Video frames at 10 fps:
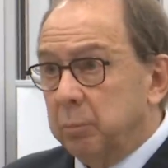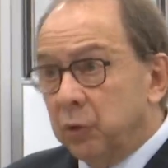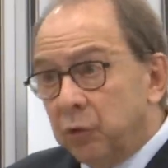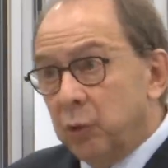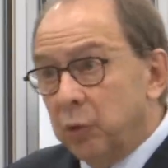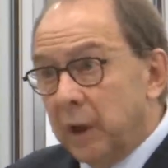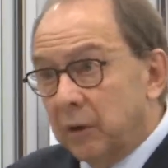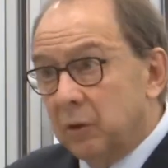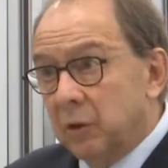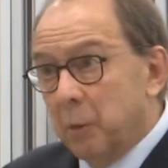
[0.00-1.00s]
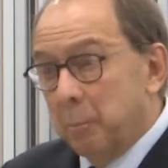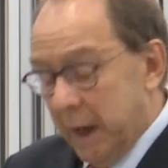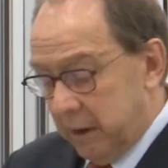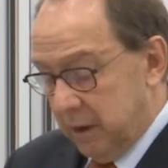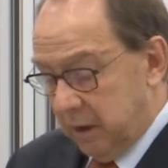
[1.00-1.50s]
pursue that
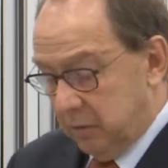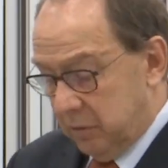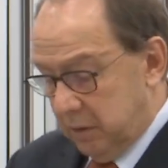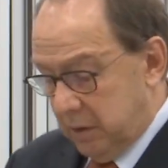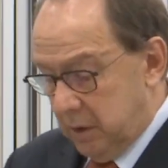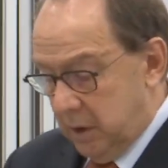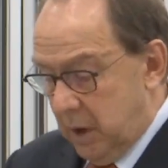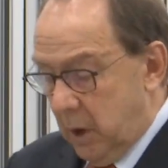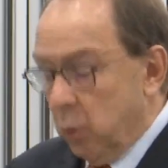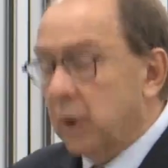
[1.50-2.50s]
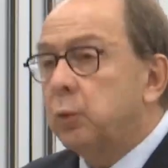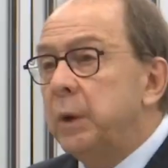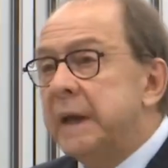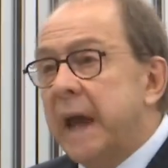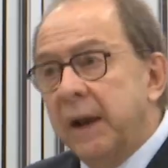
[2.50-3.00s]
mandate. What we
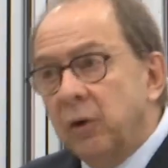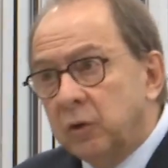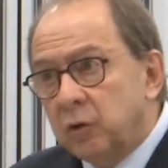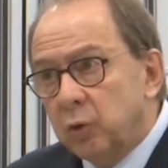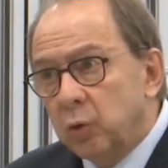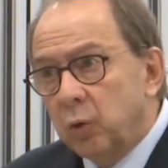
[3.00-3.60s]
cannot do